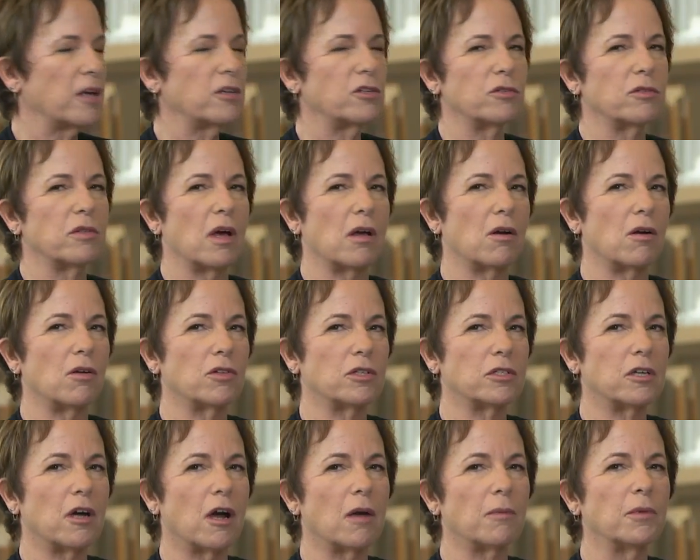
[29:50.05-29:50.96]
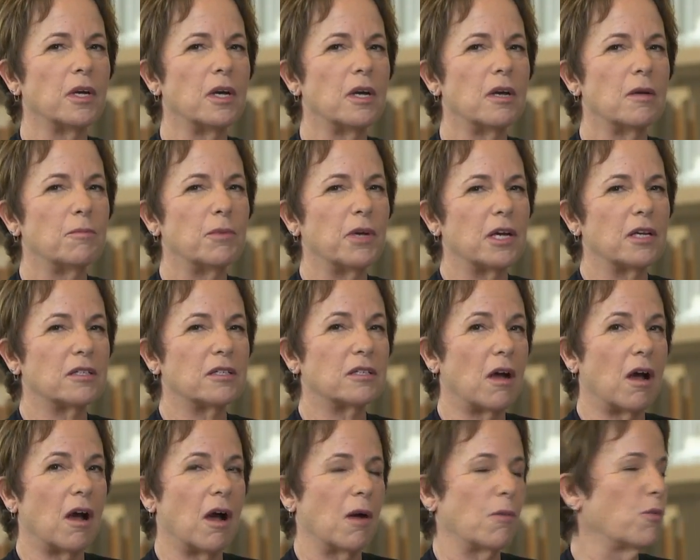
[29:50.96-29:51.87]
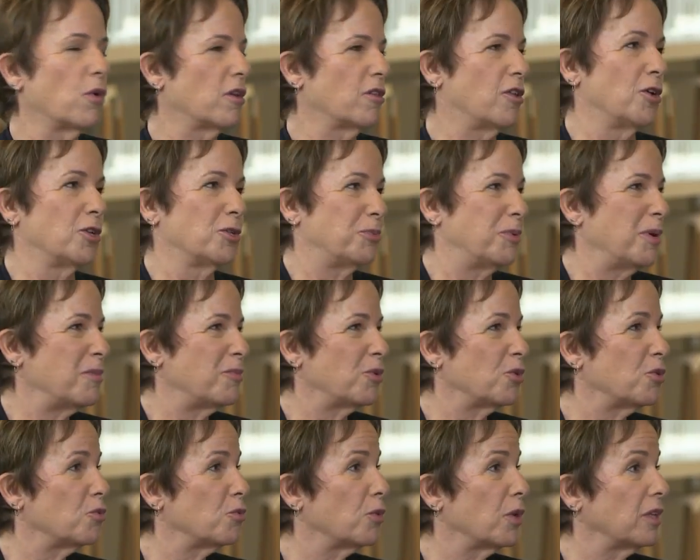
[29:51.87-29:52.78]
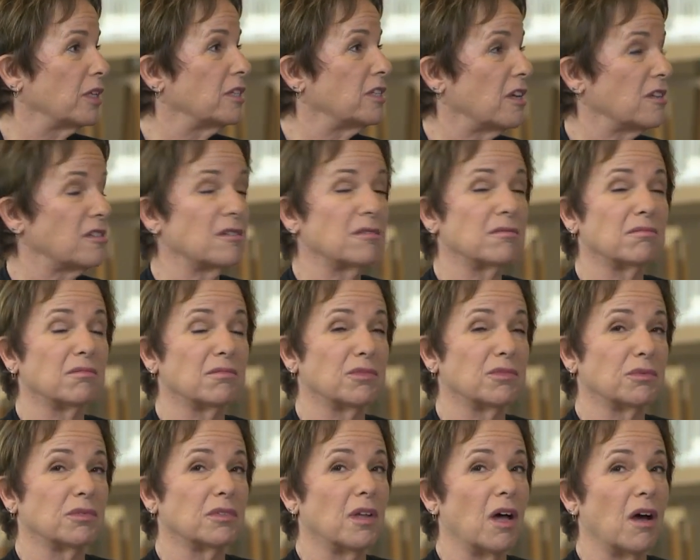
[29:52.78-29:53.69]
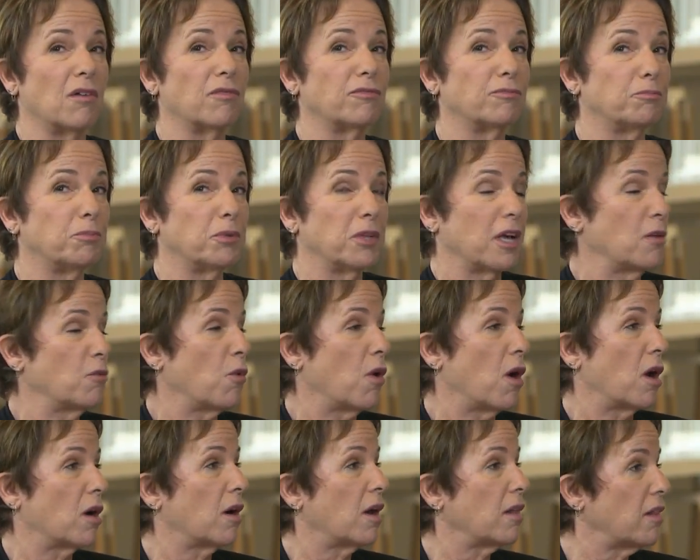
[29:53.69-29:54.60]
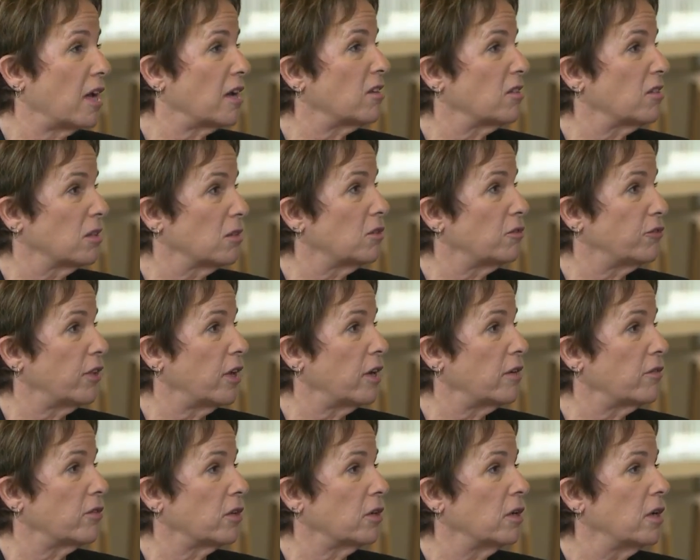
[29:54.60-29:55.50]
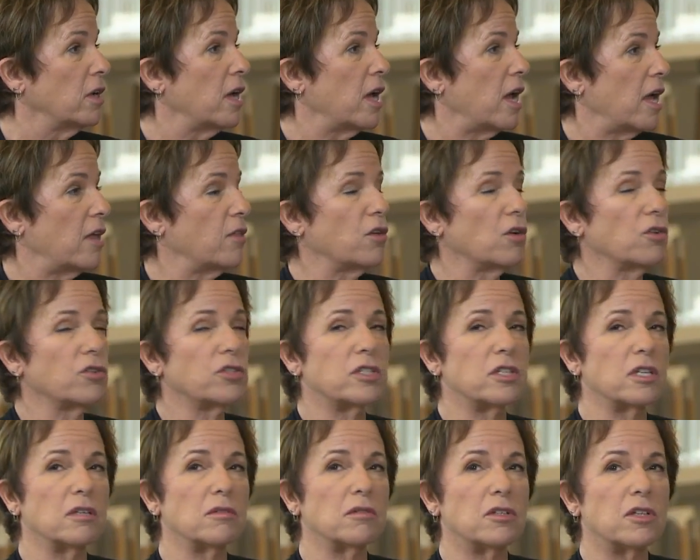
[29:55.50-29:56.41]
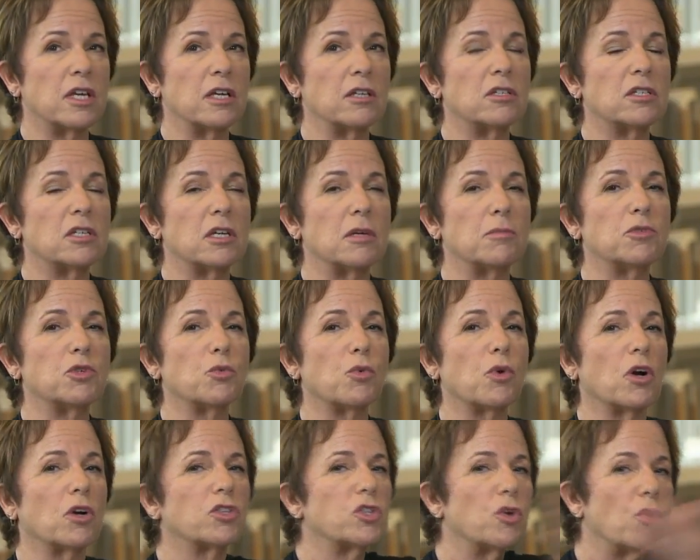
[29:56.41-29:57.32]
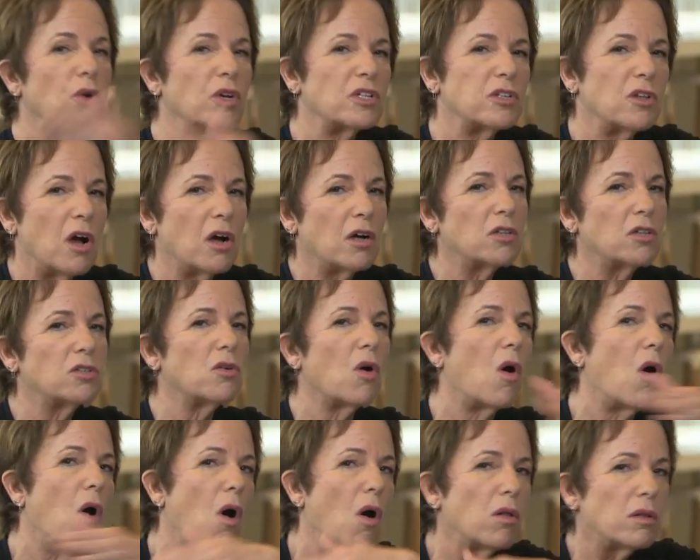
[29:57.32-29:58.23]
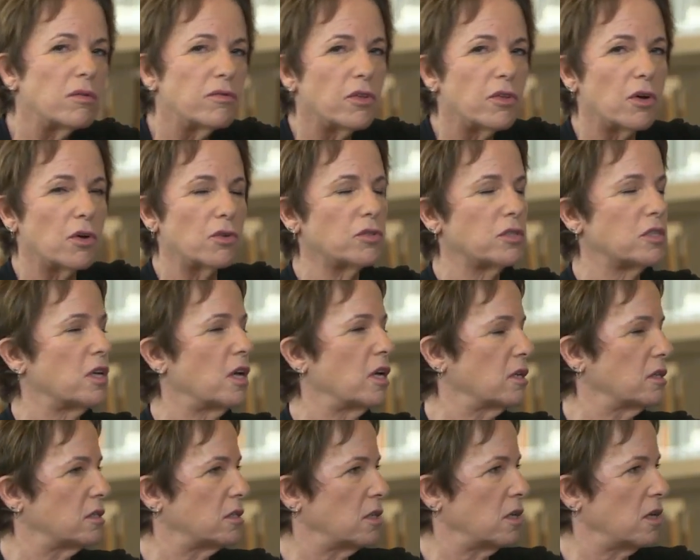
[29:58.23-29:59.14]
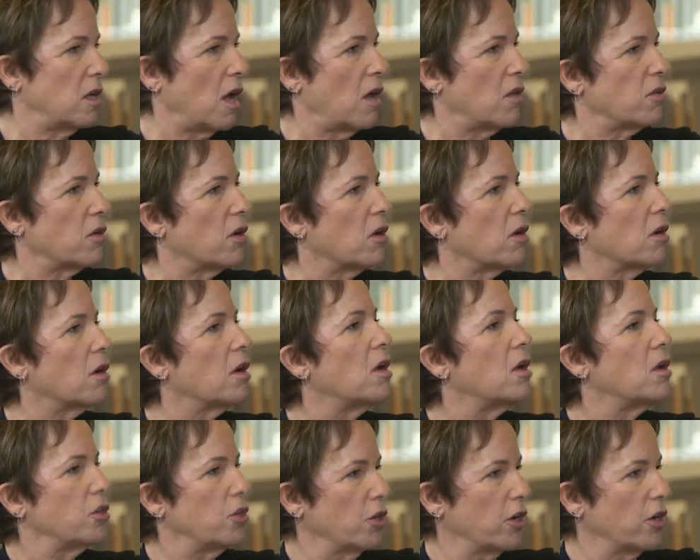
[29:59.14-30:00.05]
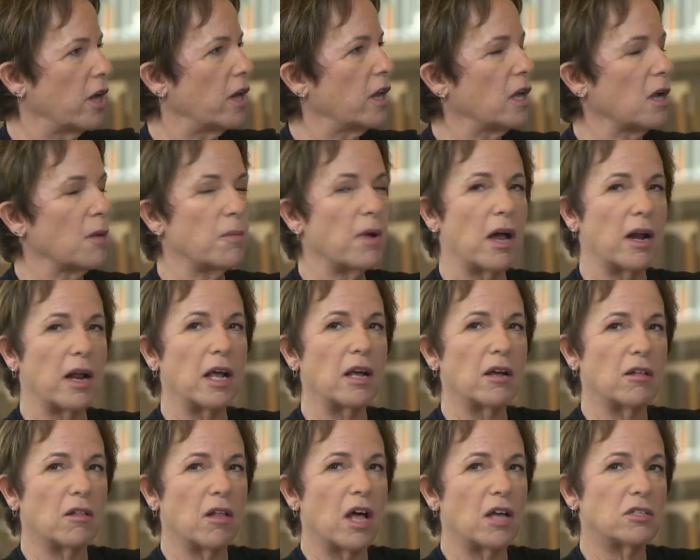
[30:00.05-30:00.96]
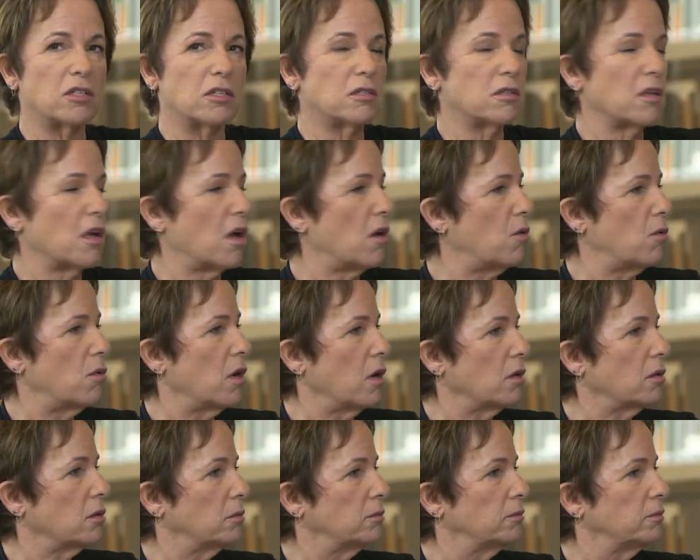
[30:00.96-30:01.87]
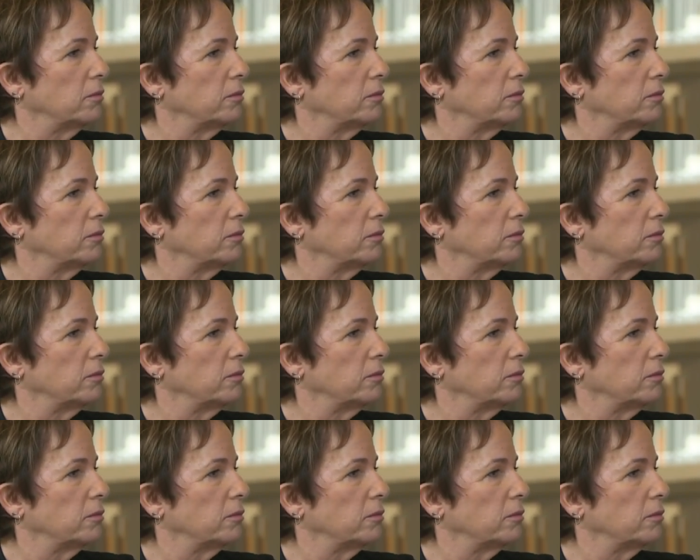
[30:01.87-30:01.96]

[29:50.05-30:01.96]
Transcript: I do that all the time because I'm one of those people who really doesn't love plain water. I like a little flavor, and those things seem to work. So as long as all of those taken together, you're getting about 8 glasses, that'll work.